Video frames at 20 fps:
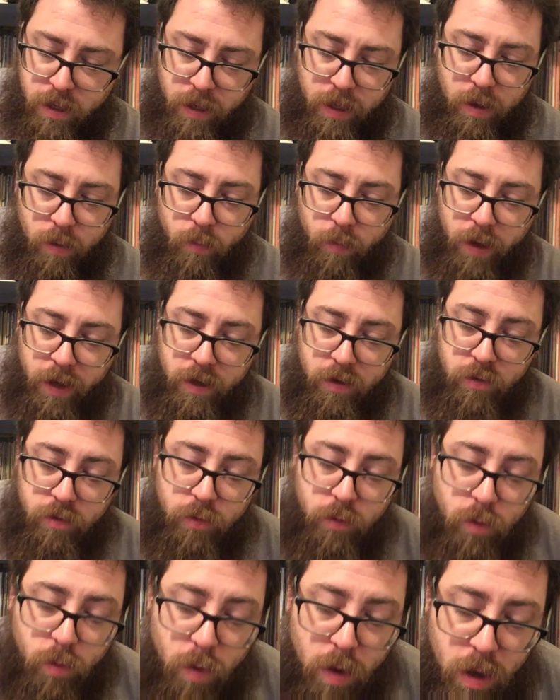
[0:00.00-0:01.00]
Can't wait
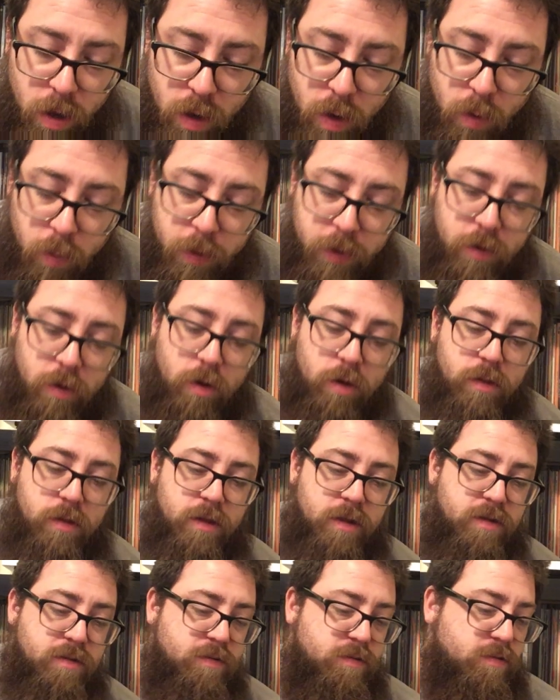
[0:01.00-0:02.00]
to return
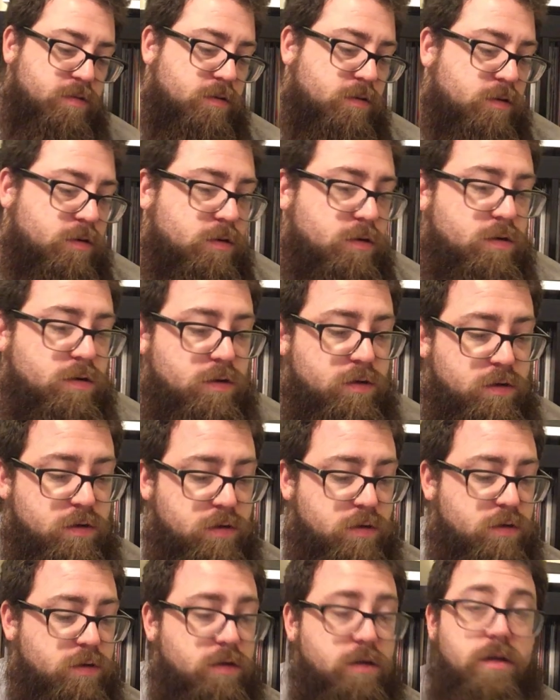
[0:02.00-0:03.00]
this
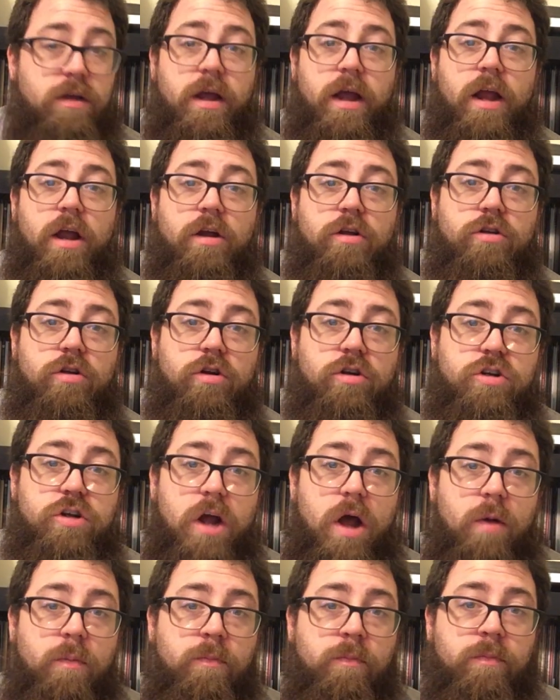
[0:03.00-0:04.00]
Eric Church
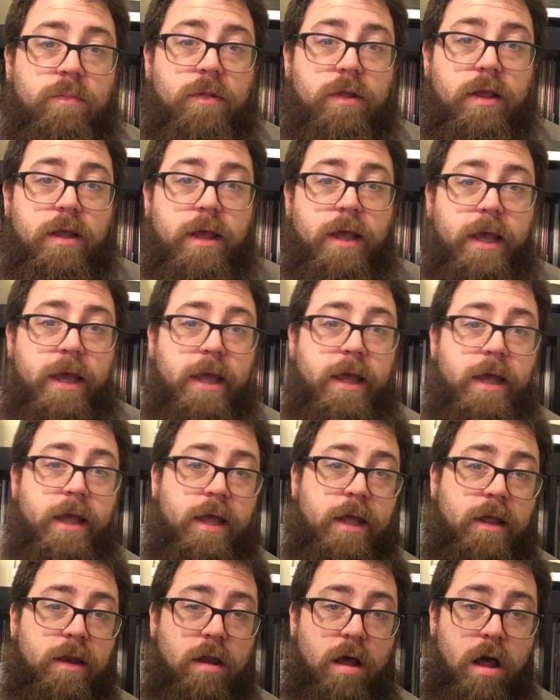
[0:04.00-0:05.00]
album
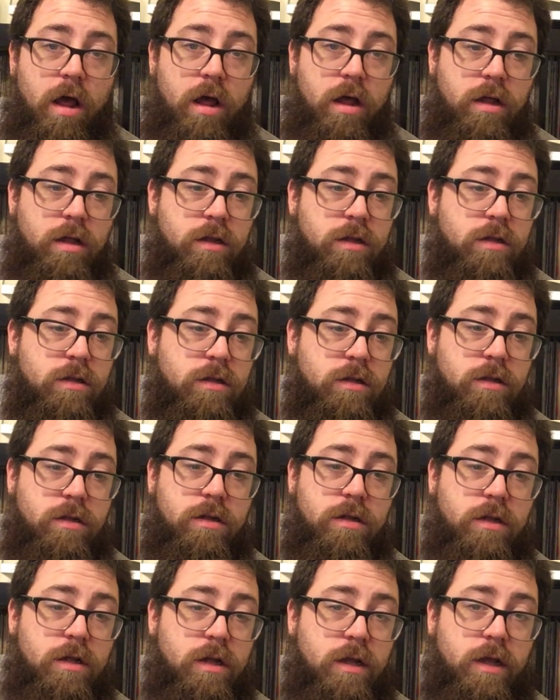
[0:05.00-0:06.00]
and
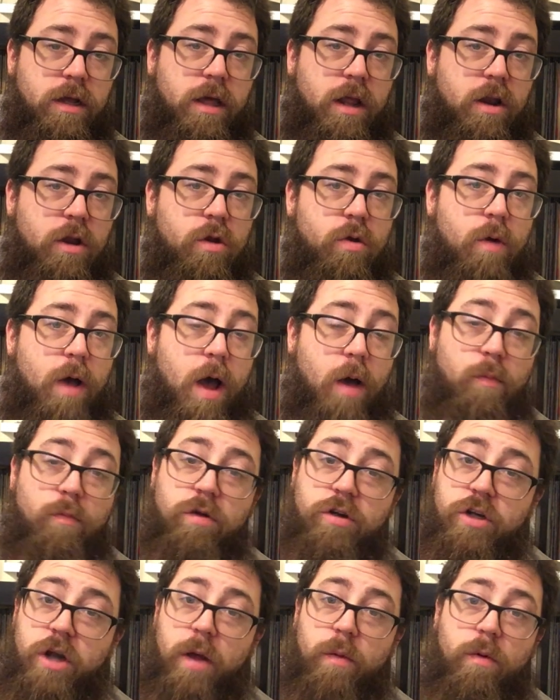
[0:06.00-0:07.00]
get a new album,
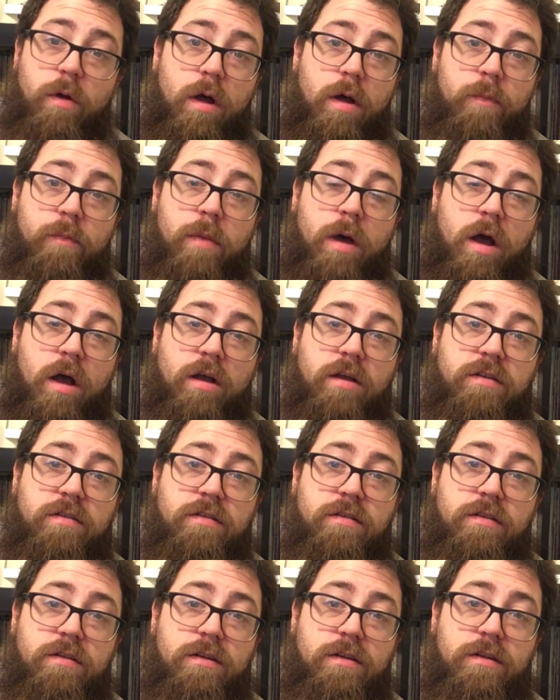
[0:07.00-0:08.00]
which I will
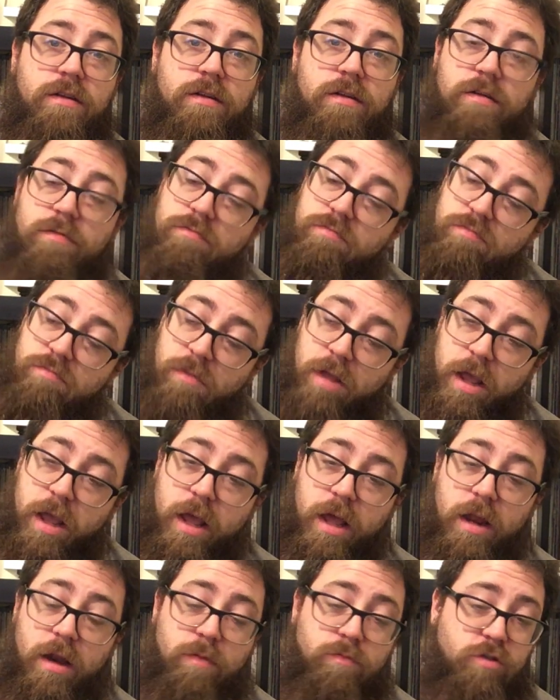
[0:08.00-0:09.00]
unbox.
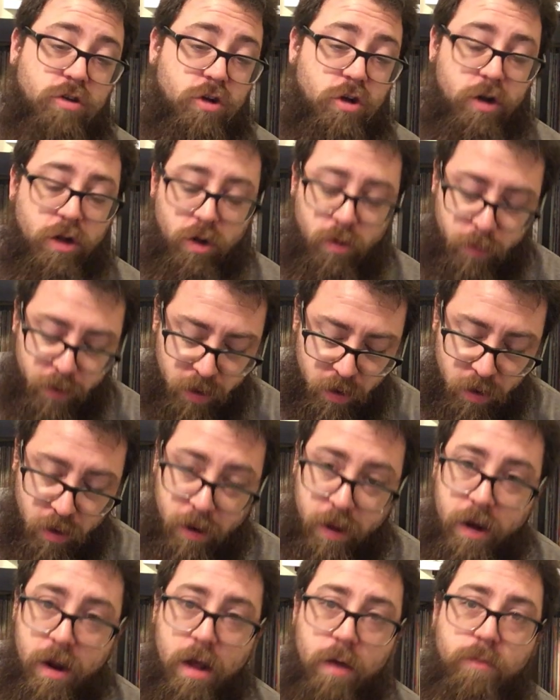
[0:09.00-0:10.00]
And I'm sure it'll be a
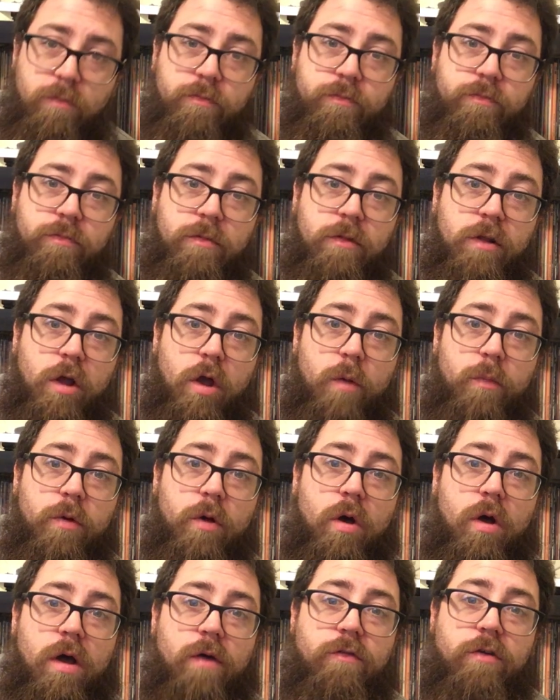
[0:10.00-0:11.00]
great album. Hope
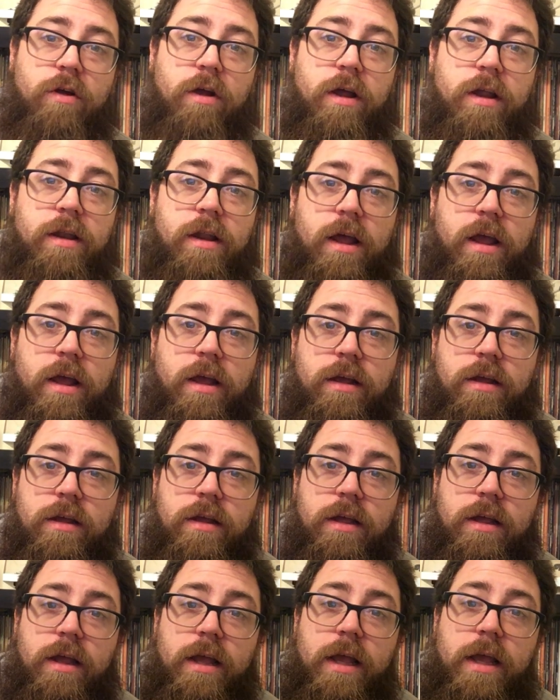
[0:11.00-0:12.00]
you all have a great day
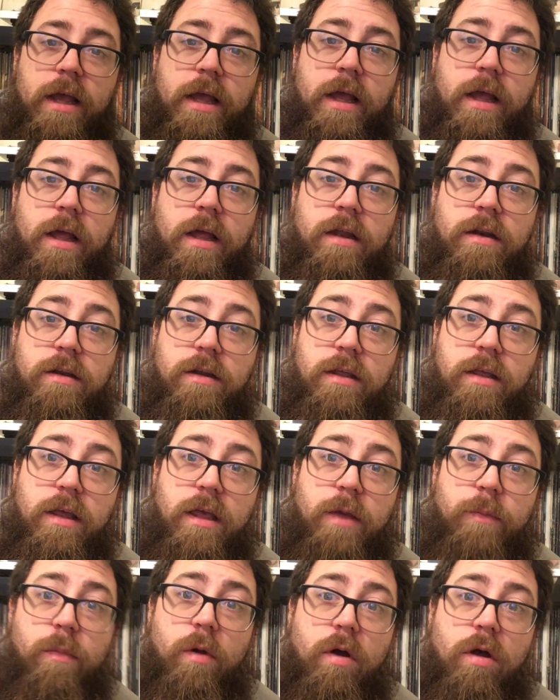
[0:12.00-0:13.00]
and
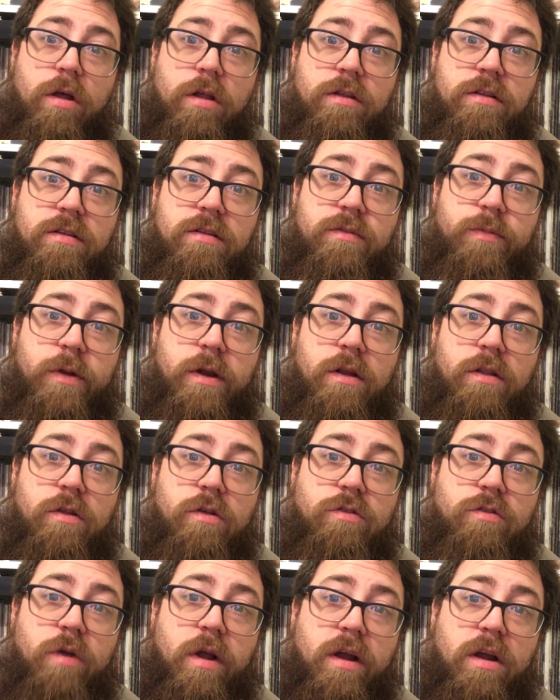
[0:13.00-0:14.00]
keep on spinning
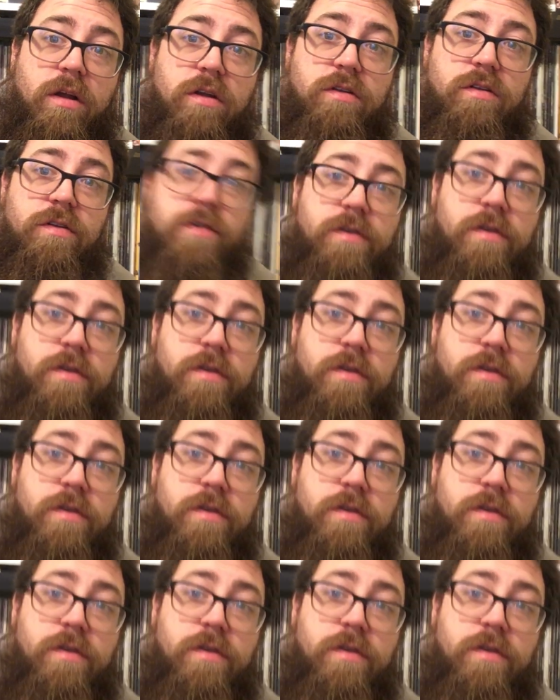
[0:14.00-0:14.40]
those records.